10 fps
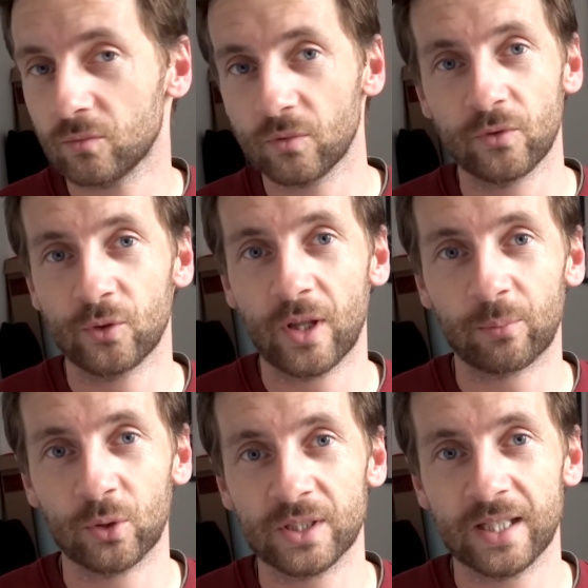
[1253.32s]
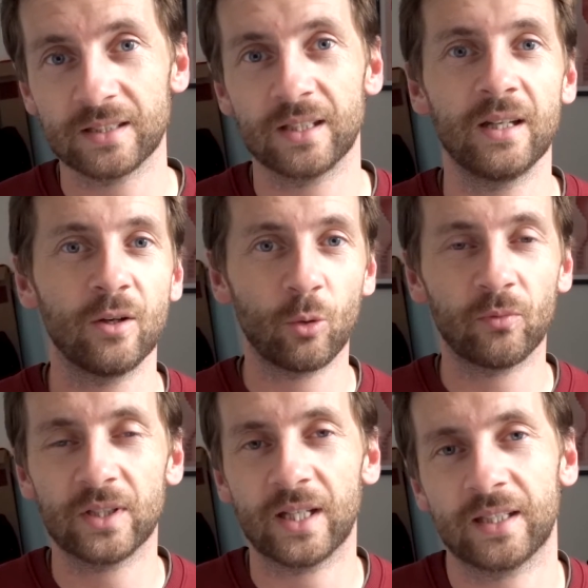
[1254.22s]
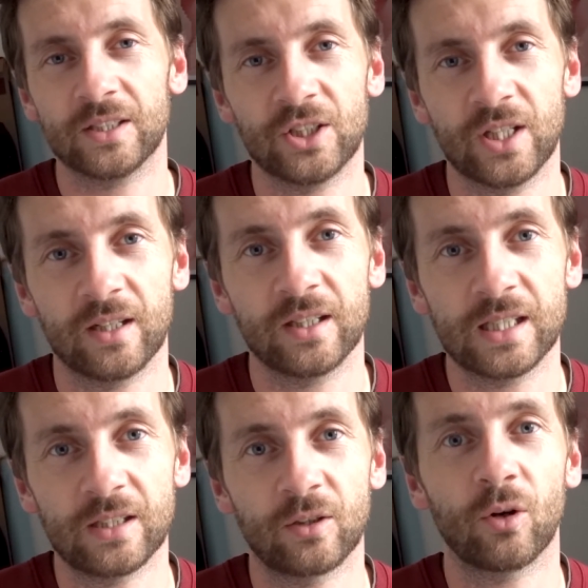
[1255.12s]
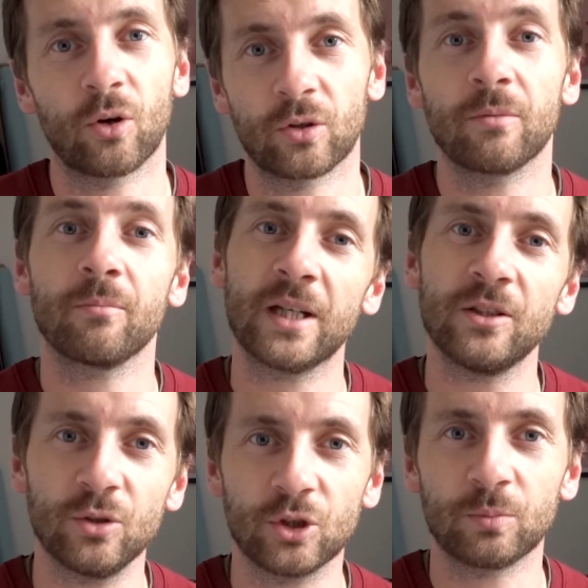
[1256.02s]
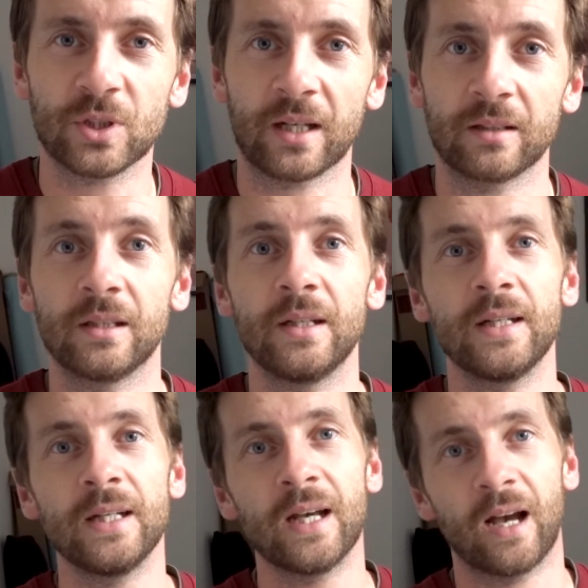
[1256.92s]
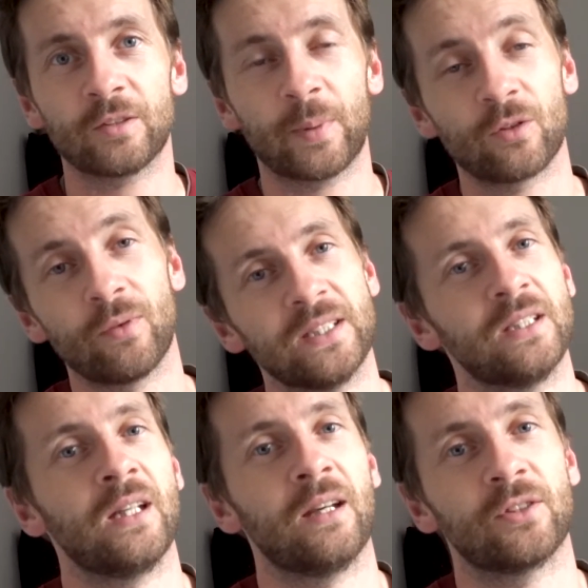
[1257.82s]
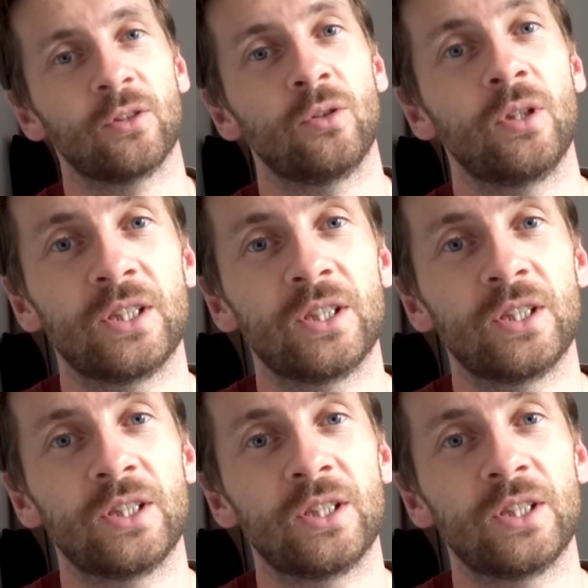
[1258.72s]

through that process, hopefully I can share here on my YouTube channel. I've spent the rest of the afternoon